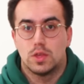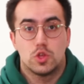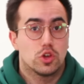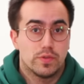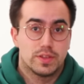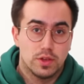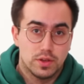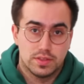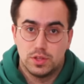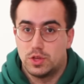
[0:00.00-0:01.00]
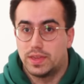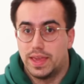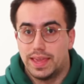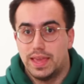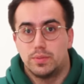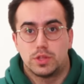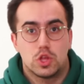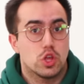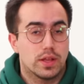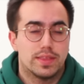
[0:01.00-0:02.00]
Sugary sodas in the UK get hit with a
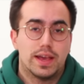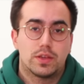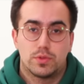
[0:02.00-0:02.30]
sugar tax,